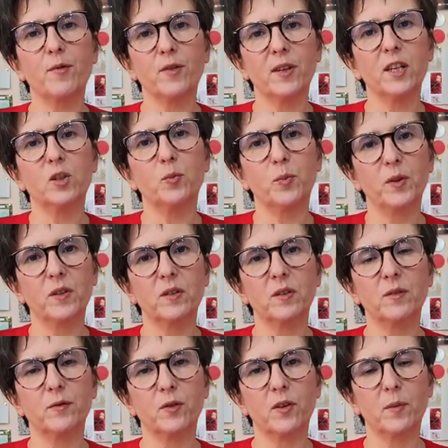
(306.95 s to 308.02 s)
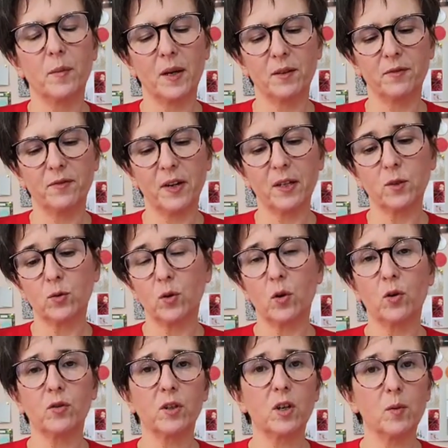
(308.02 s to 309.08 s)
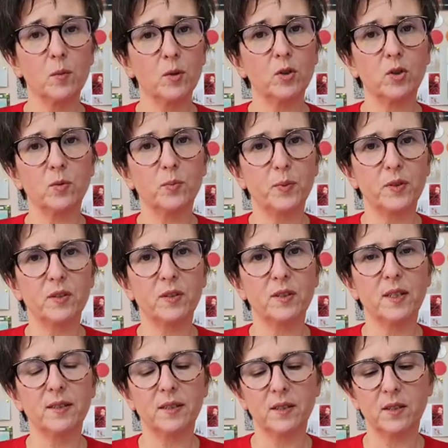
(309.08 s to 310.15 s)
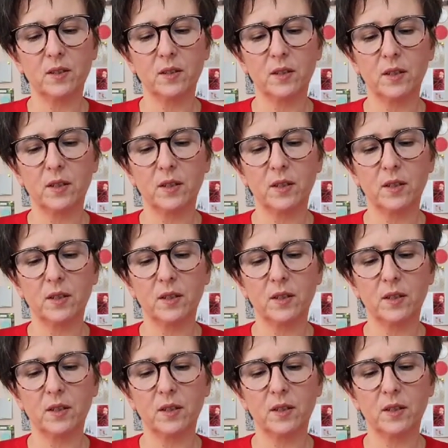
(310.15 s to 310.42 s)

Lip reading: for that person, for the manufacturer or the commercial person that is